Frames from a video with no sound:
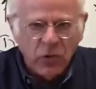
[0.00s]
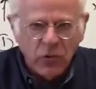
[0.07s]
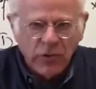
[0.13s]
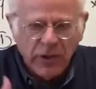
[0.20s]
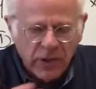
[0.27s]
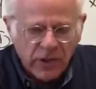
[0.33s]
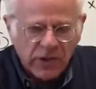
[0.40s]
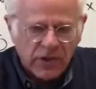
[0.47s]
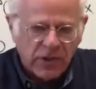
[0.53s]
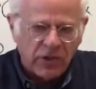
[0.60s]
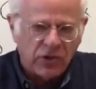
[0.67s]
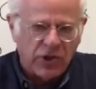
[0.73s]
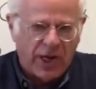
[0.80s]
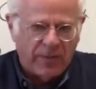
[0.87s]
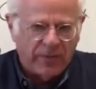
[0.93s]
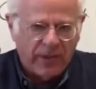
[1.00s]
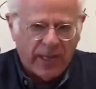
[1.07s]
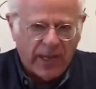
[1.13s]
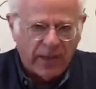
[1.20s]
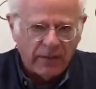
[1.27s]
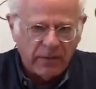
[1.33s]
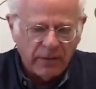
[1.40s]
Unions shape
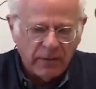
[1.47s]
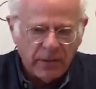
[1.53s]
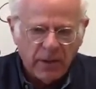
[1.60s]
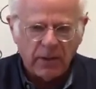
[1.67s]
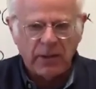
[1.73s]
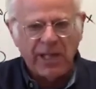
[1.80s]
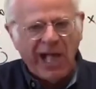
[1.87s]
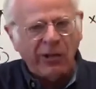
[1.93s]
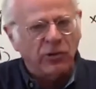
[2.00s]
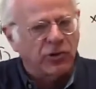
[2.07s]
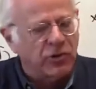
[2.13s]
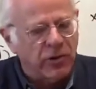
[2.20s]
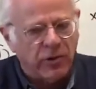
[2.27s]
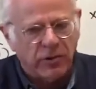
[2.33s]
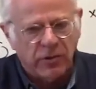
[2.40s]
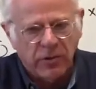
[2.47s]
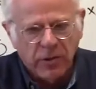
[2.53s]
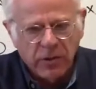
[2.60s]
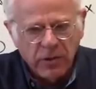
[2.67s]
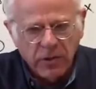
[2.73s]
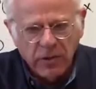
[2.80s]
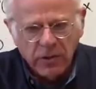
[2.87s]
that. The culture
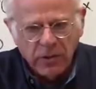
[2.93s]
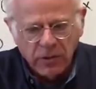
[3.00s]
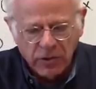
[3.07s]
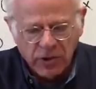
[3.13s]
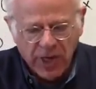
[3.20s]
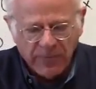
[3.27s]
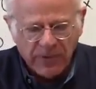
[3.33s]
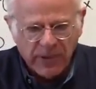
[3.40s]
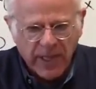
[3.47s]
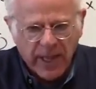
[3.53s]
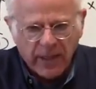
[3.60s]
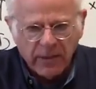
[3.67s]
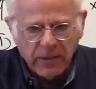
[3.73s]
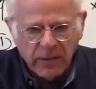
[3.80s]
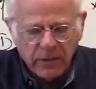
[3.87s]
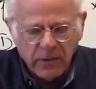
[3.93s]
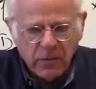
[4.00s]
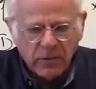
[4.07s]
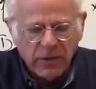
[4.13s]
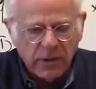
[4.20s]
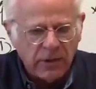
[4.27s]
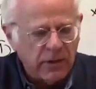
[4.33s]
shapes that. You
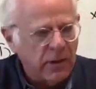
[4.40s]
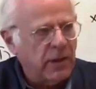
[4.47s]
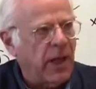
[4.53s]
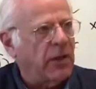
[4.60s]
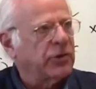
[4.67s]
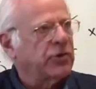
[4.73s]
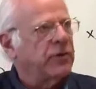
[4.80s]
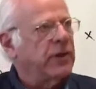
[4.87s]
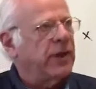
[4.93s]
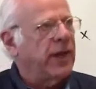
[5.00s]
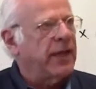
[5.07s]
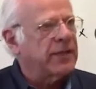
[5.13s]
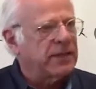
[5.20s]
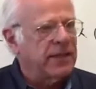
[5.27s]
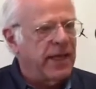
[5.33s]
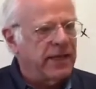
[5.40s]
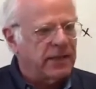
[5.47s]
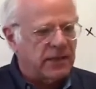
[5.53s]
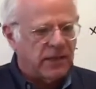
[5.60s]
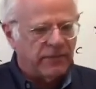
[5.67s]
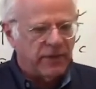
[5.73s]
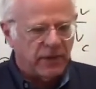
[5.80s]
know, the, the culture in the United
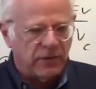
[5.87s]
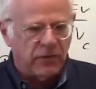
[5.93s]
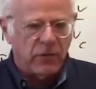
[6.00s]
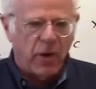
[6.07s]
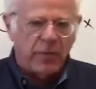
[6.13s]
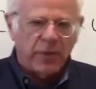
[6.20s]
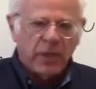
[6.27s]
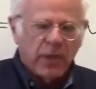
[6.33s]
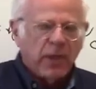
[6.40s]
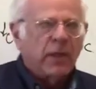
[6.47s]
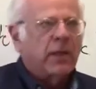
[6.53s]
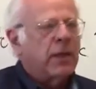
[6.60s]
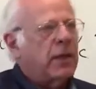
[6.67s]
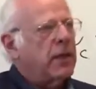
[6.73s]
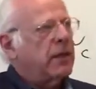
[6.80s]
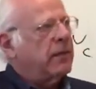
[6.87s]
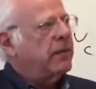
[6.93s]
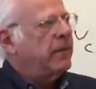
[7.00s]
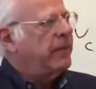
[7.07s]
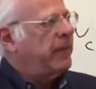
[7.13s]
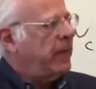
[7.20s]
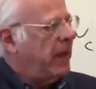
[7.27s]
States of that you all, uh,
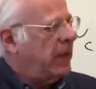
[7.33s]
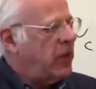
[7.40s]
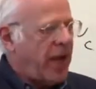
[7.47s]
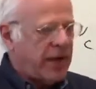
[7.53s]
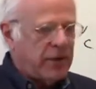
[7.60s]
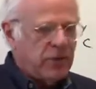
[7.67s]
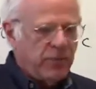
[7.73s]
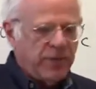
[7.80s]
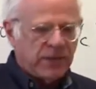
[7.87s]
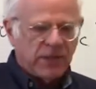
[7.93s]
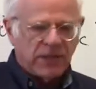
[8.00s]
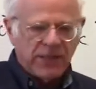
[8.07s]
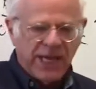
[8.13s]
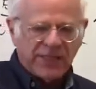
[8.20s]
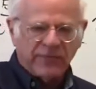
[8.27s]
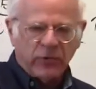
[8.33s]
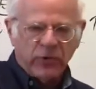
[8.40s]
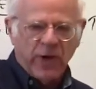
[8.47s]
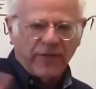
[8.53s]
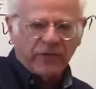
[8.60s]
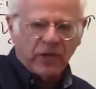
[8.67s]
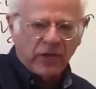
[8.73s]
in order to be successful,
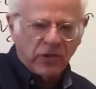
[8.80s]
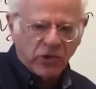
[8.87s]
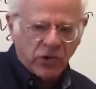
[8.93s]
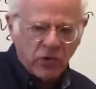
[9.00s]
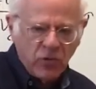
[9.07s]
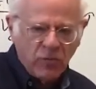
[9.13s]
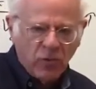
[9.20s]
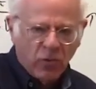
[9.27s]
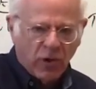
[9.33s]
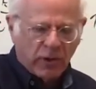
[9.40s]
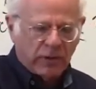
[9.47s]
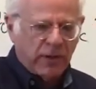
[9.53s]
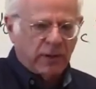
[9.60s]
you have to consume more.